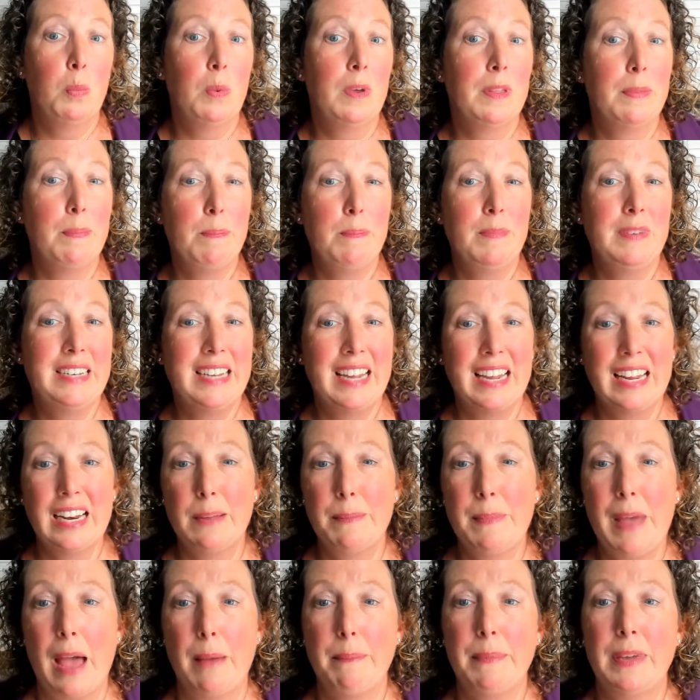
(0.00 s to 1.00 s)
With data
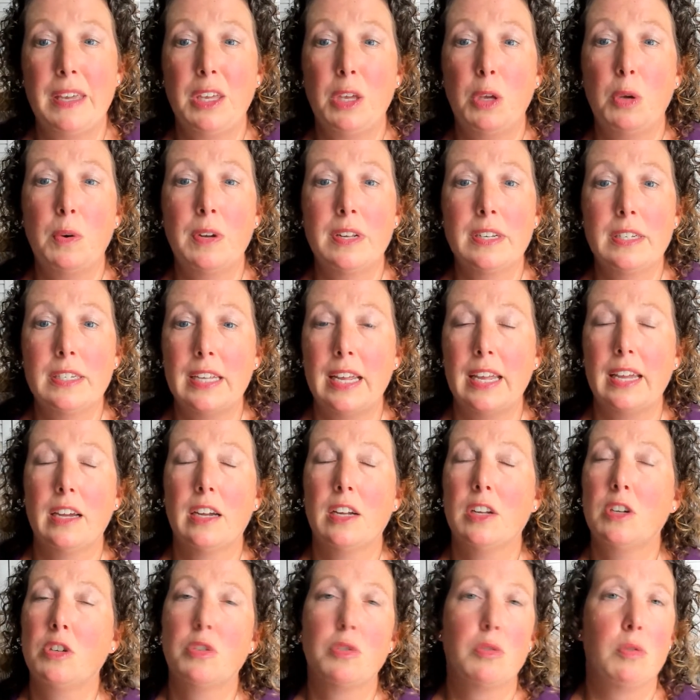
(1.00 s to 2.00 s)
mapping, you can take
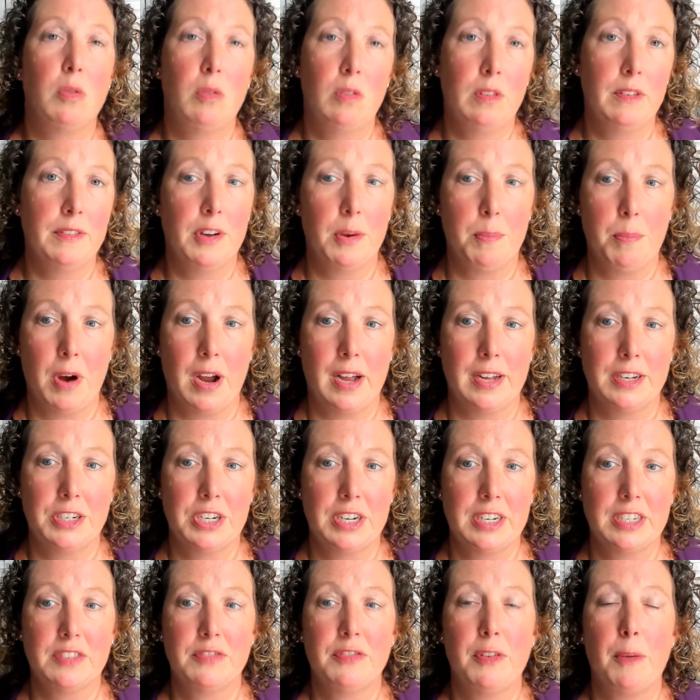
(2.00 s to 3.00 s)
control of your
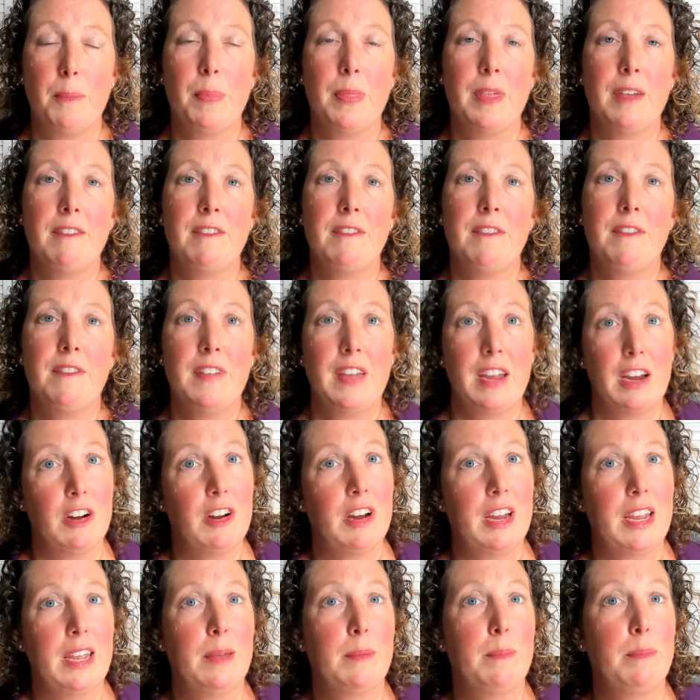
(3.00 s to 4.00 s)
projects from the
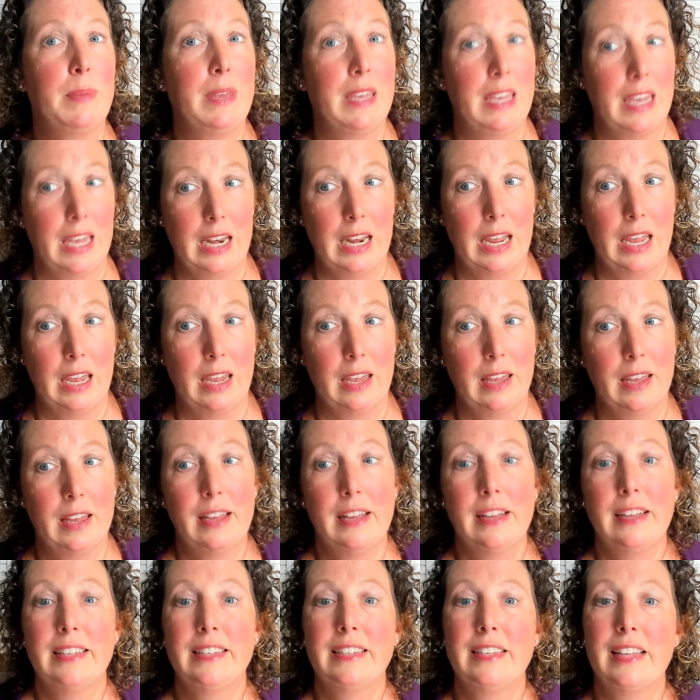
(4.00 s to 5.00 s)
very beginning,
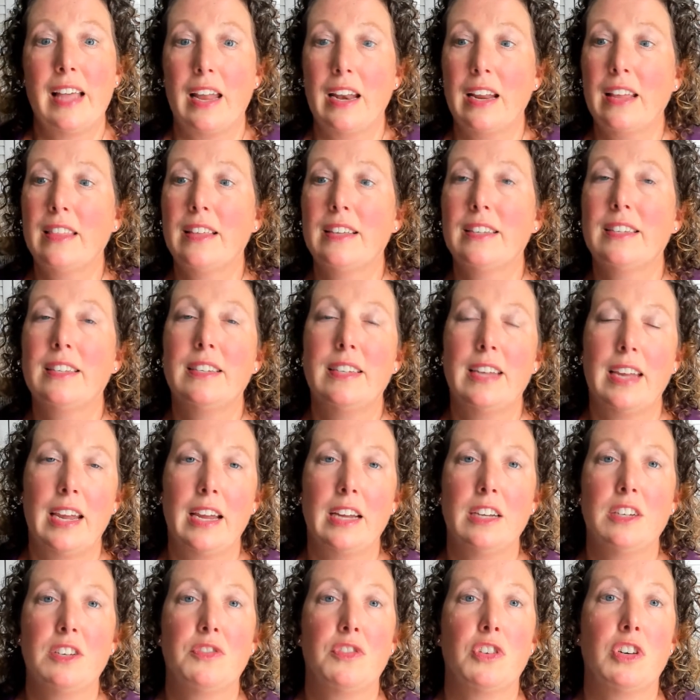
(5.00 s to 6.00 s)
setting the
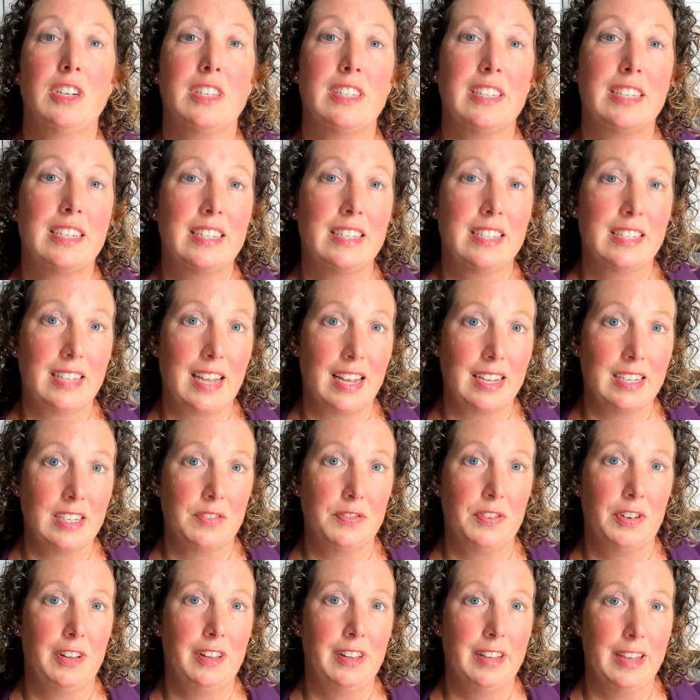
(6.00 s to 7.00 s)
stage for a
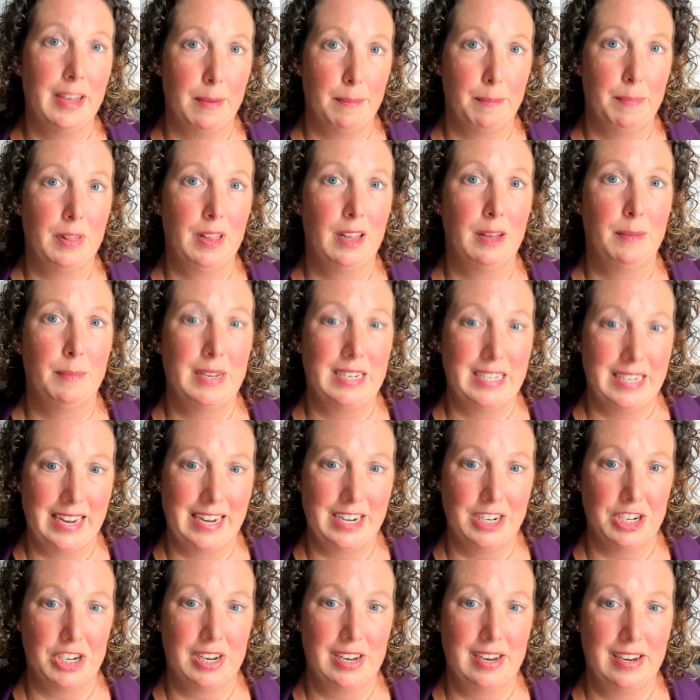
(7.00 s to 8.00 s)
successful
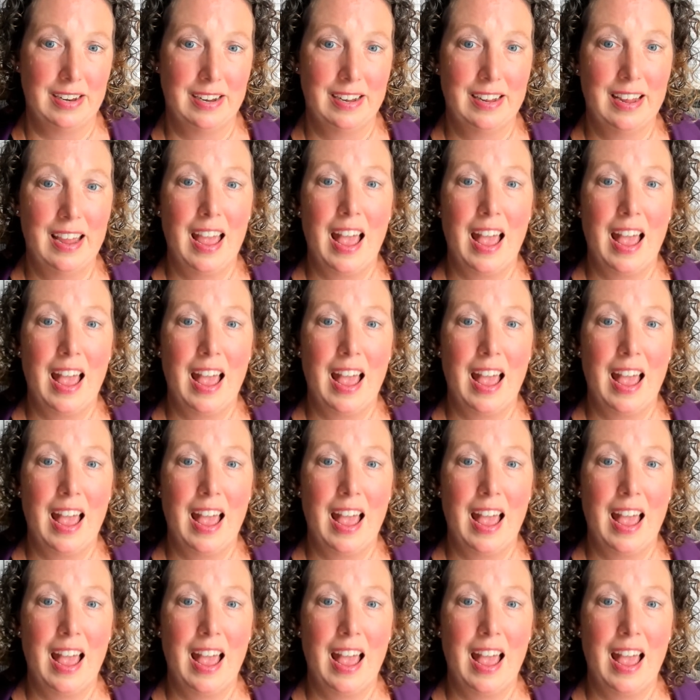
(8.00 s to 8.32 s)
implementation.